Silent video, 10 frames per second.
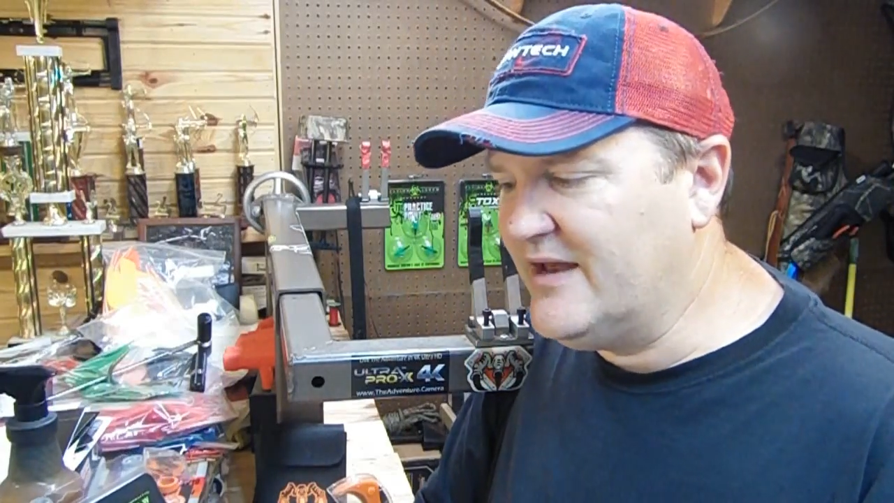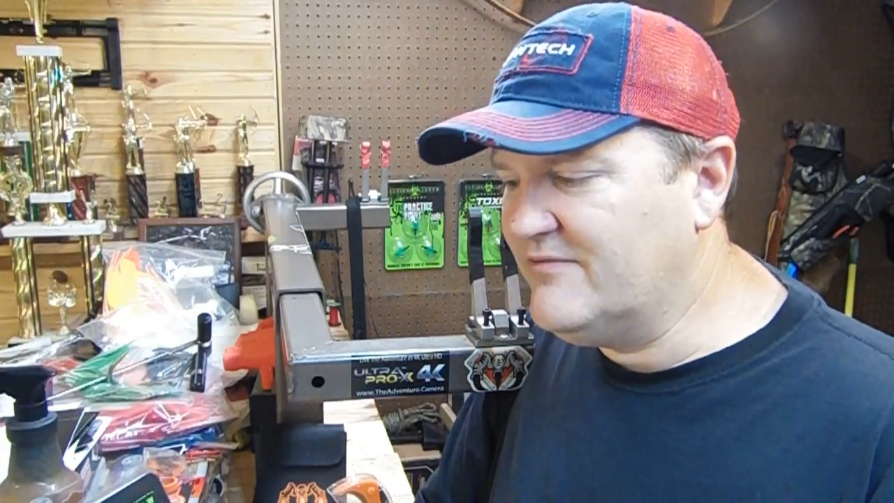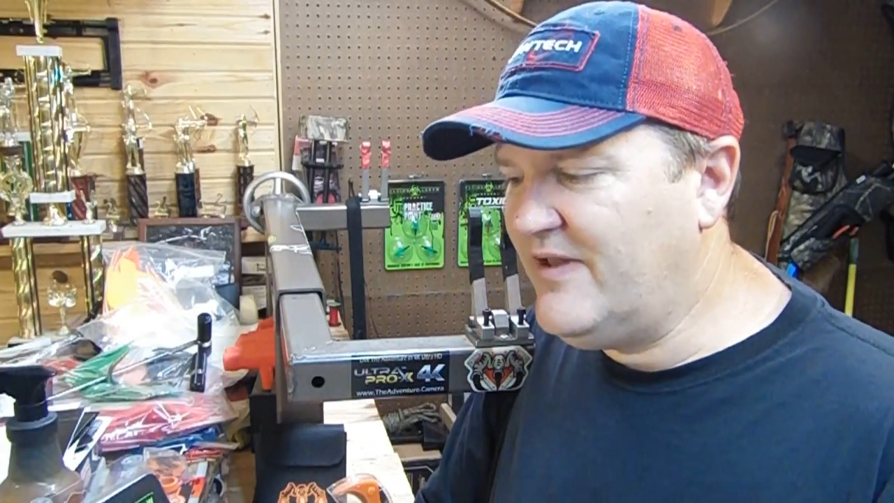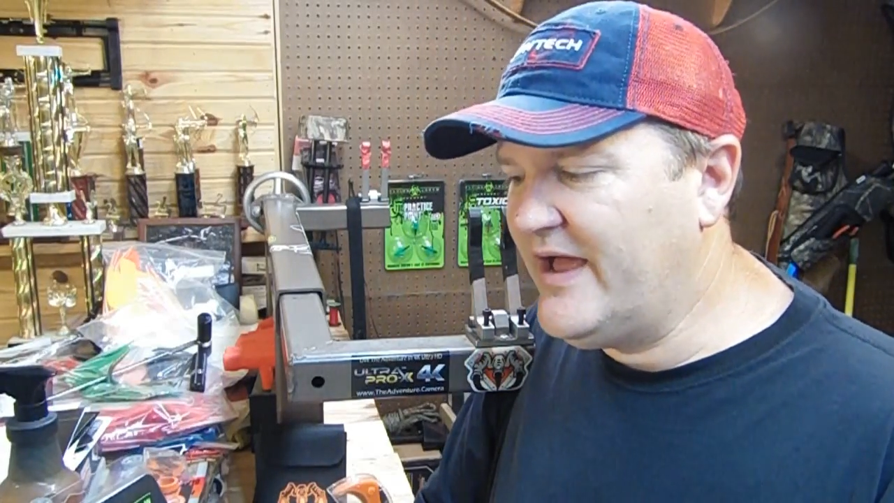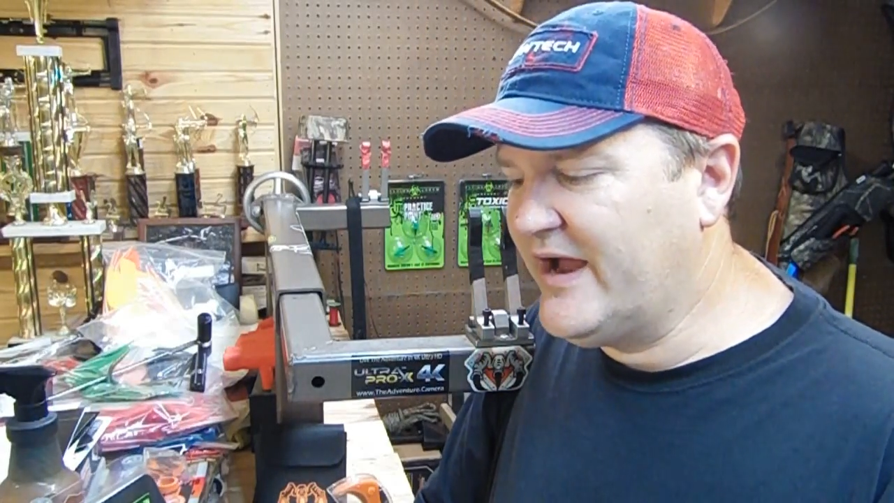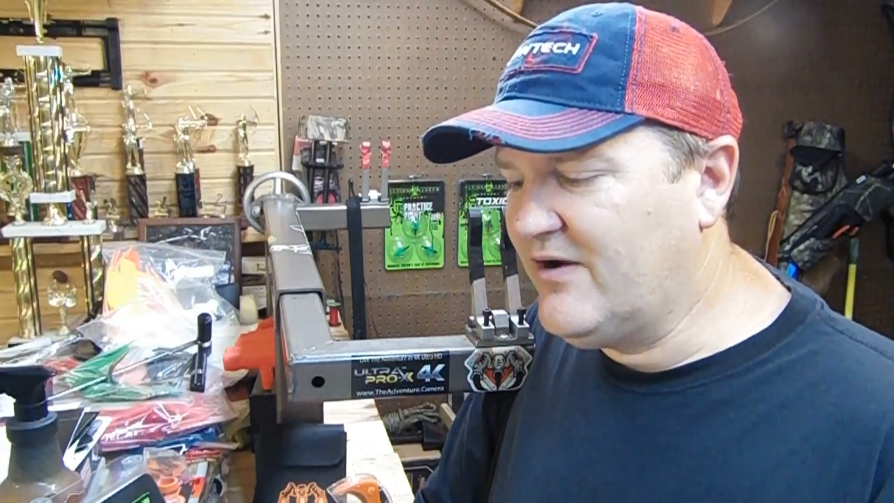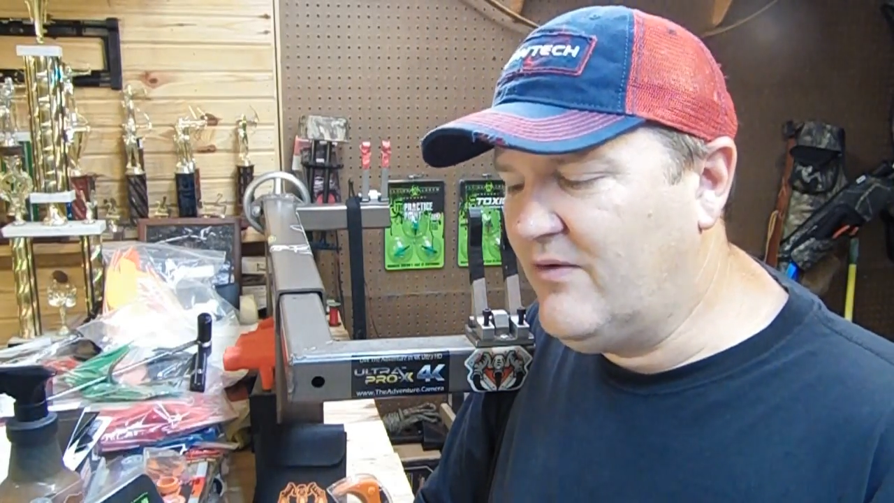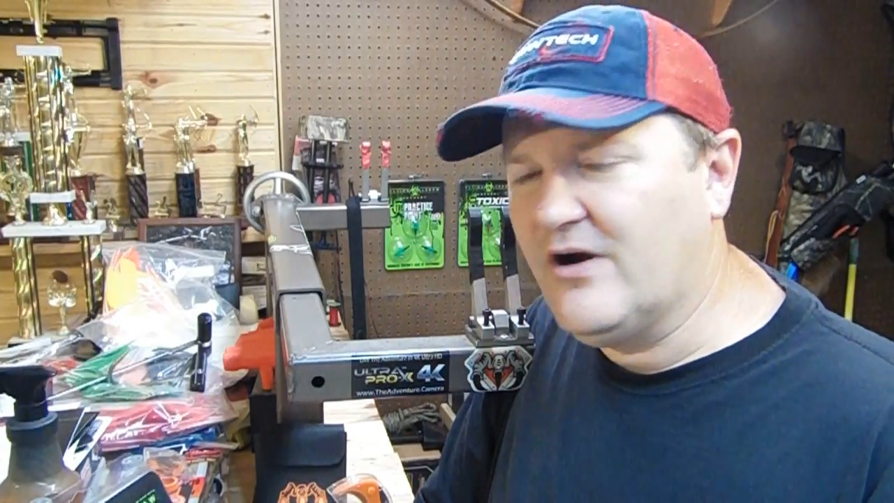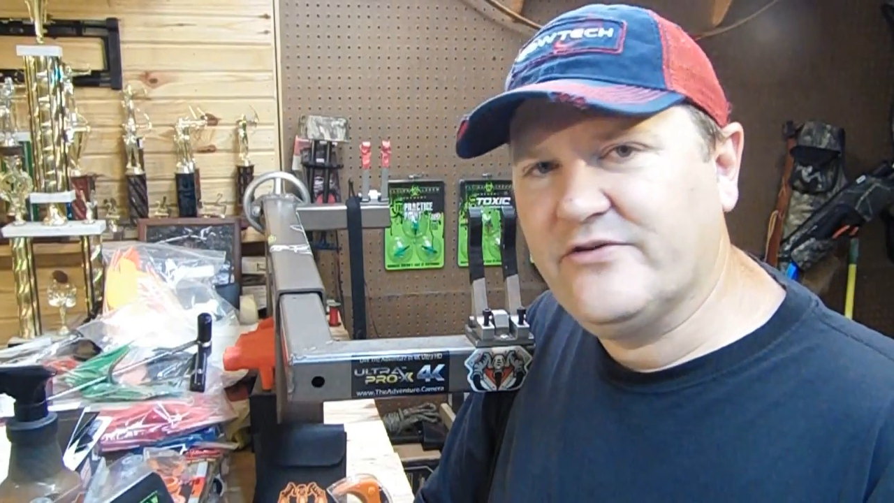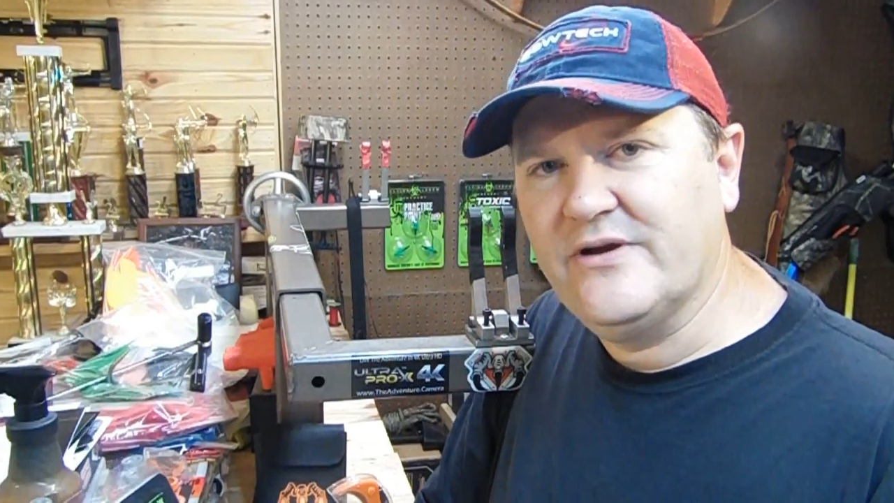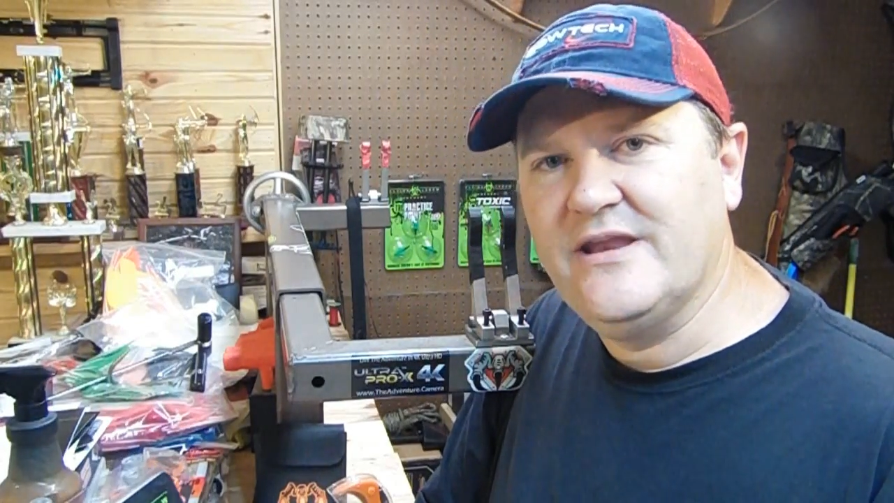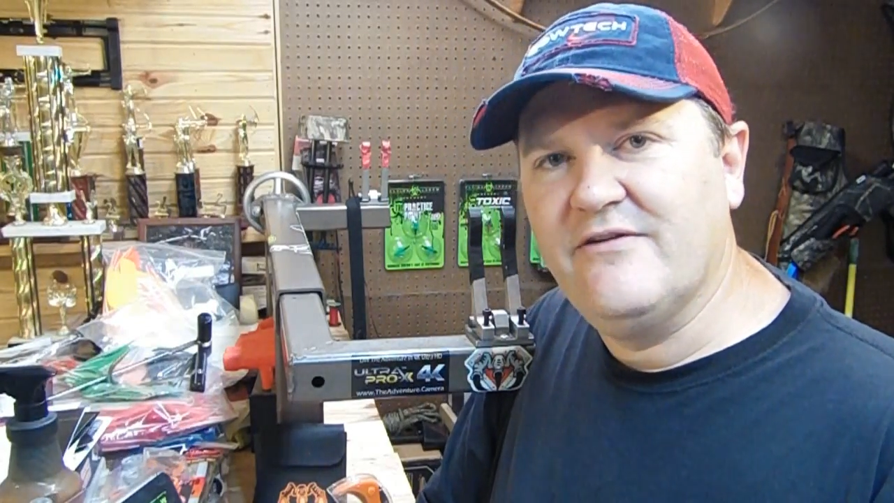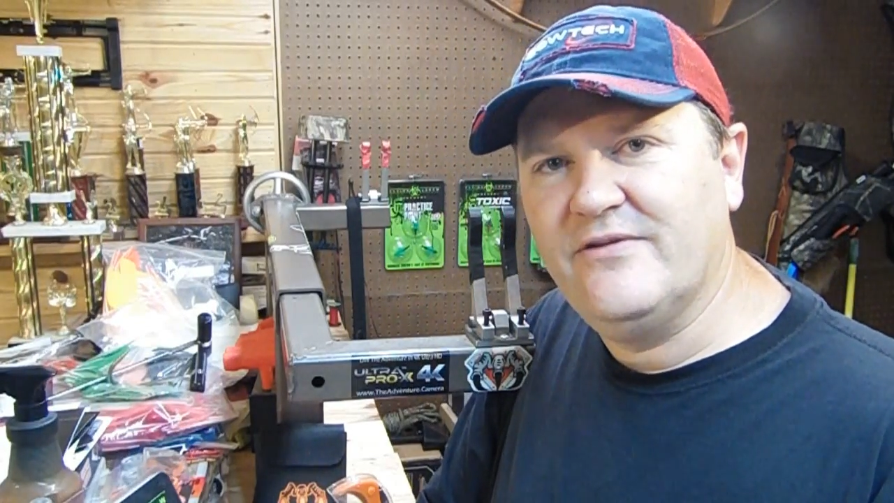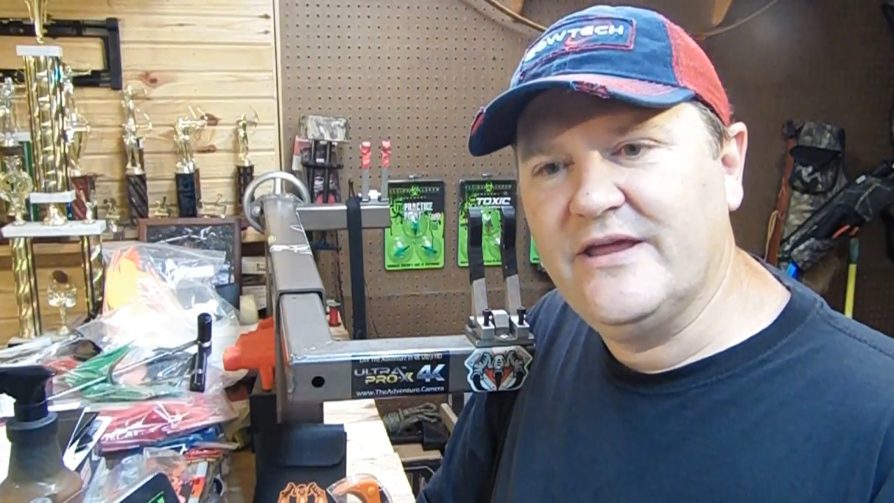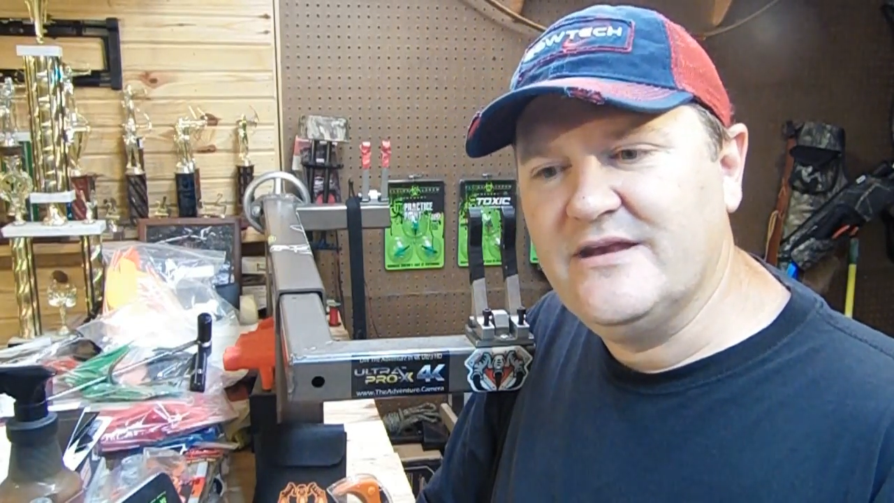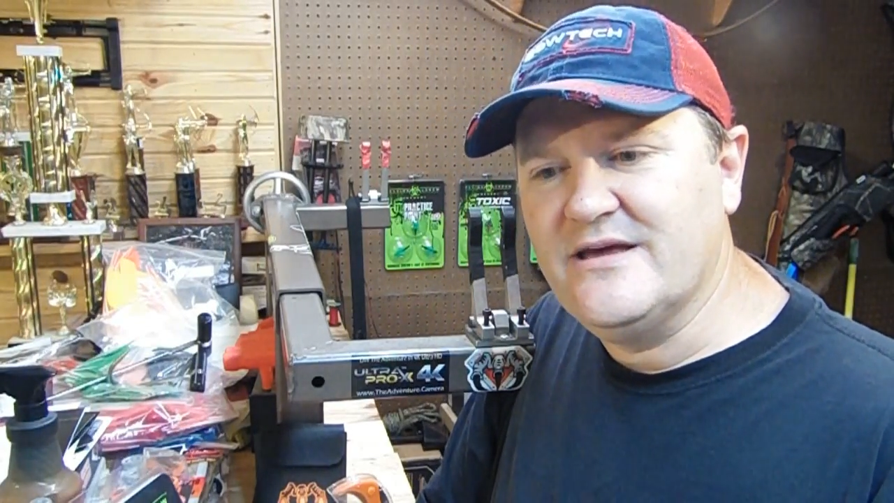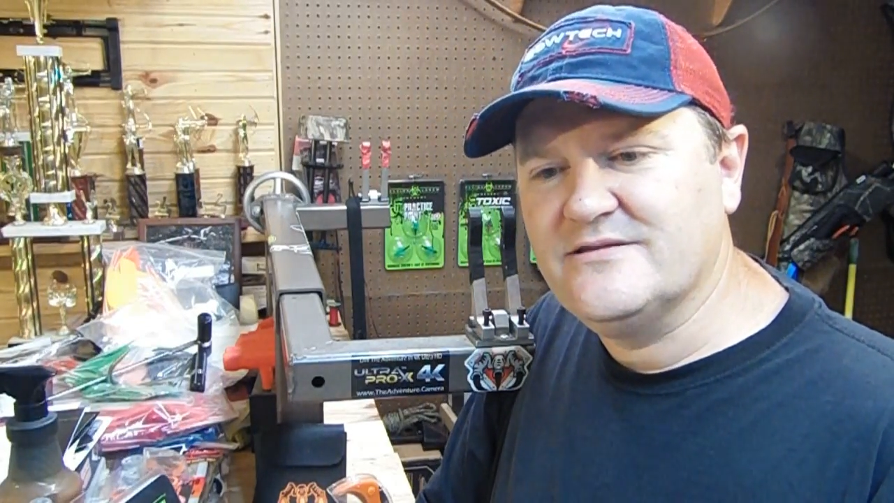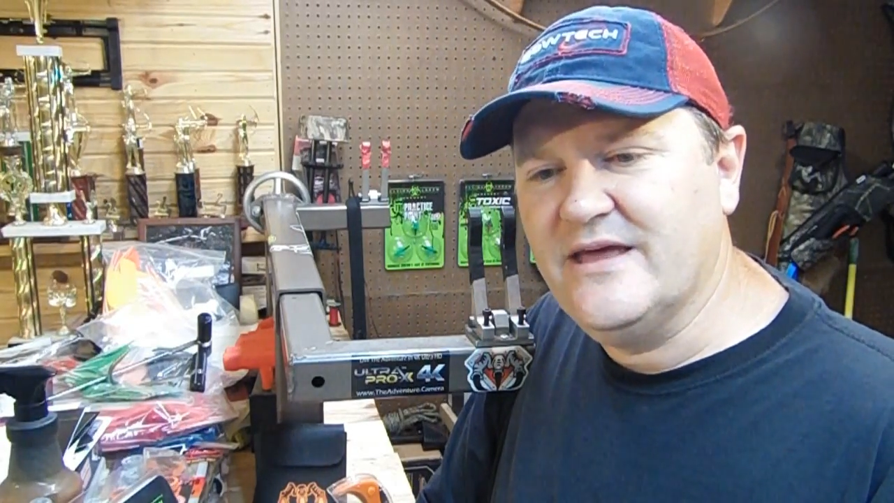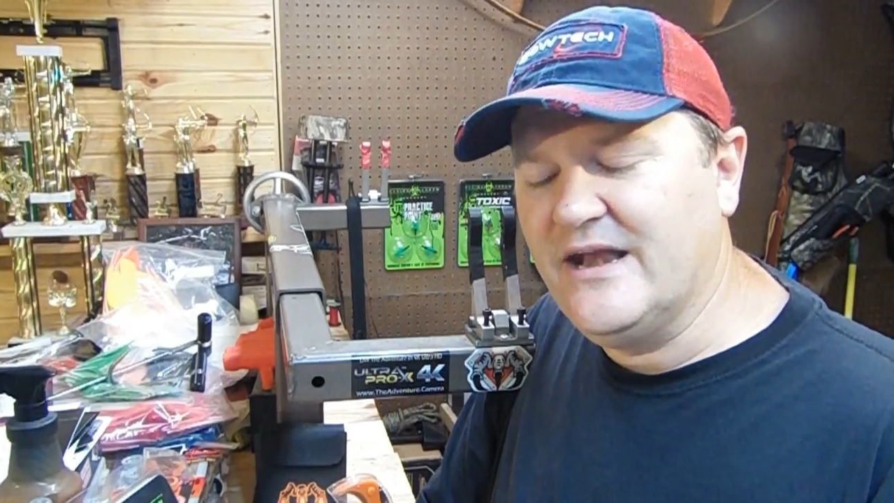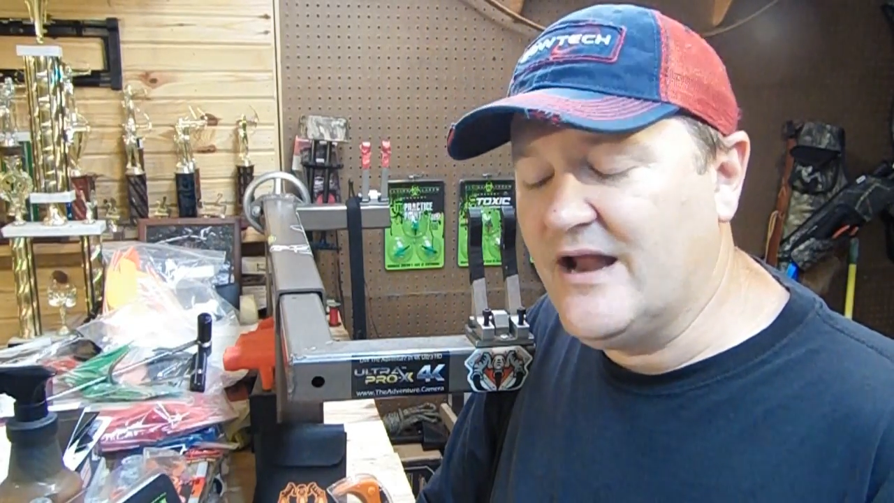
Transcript: and flying arrow archery definitely does that.